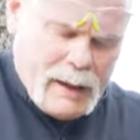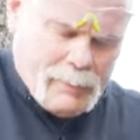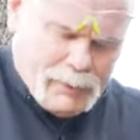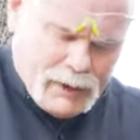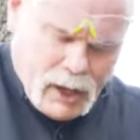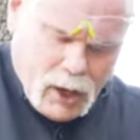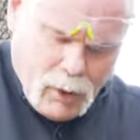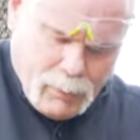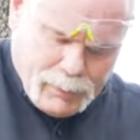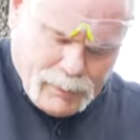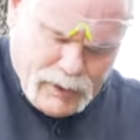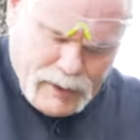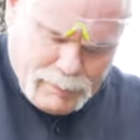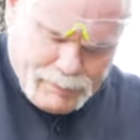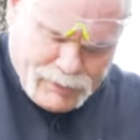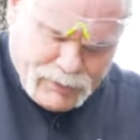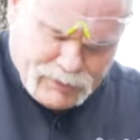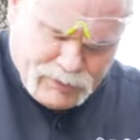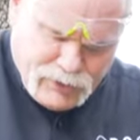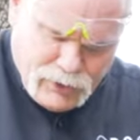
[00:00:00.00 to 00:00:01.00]
I'm gonna open
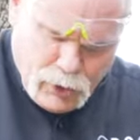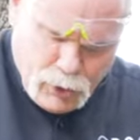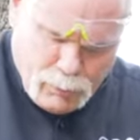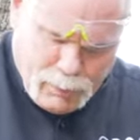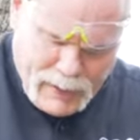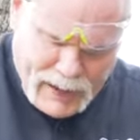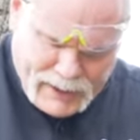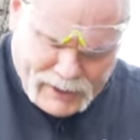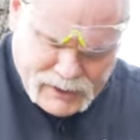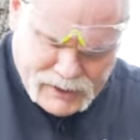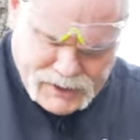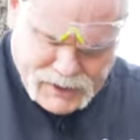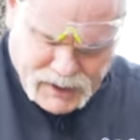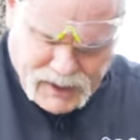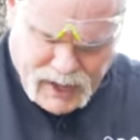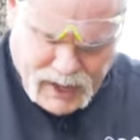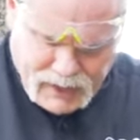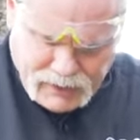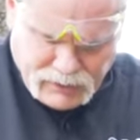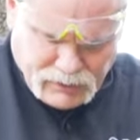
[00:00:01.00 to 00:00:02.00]
up this new package of
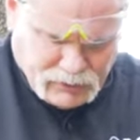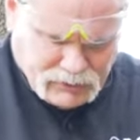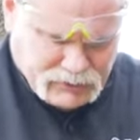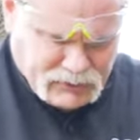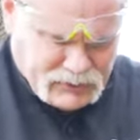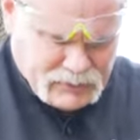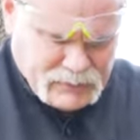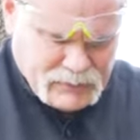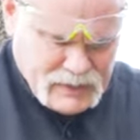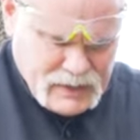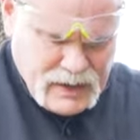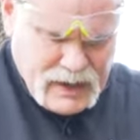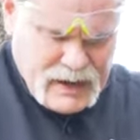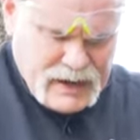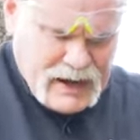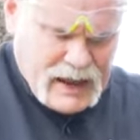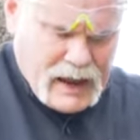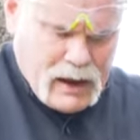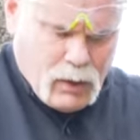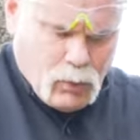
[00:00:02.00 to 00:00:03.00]
candles.
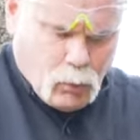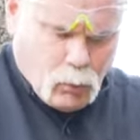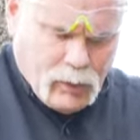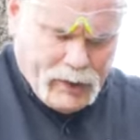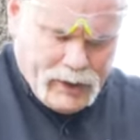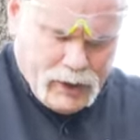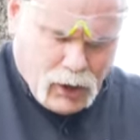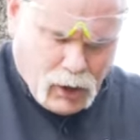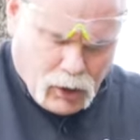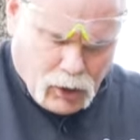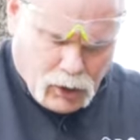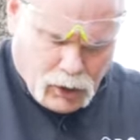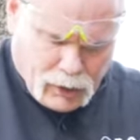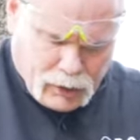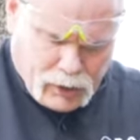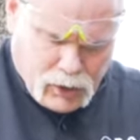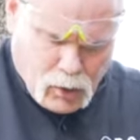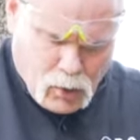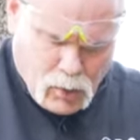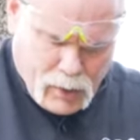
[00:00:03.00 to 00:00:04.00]
Now, we are
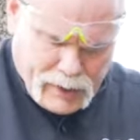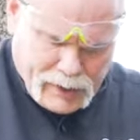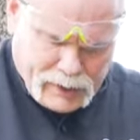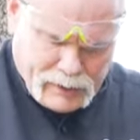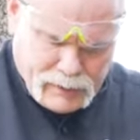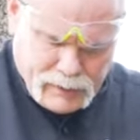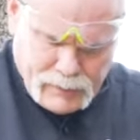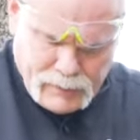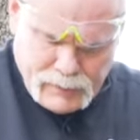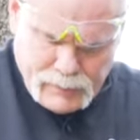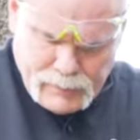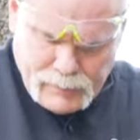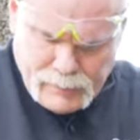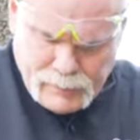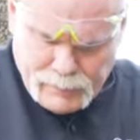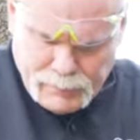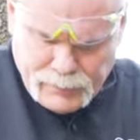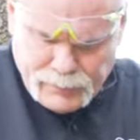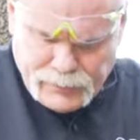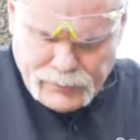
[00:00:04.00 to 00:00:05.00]
going
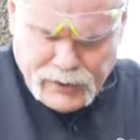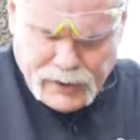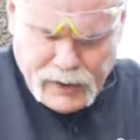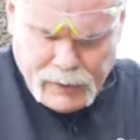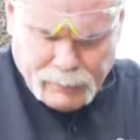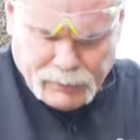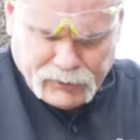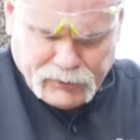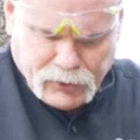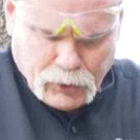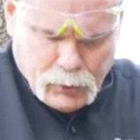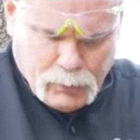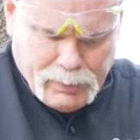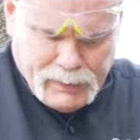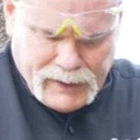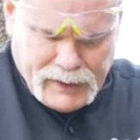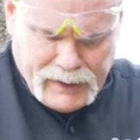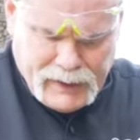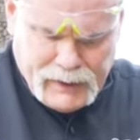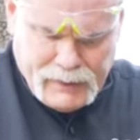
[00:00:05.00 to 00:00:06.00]
the number
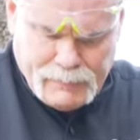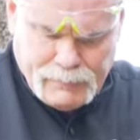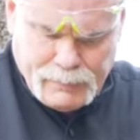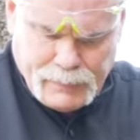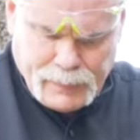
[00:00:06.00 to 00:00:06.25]
2B,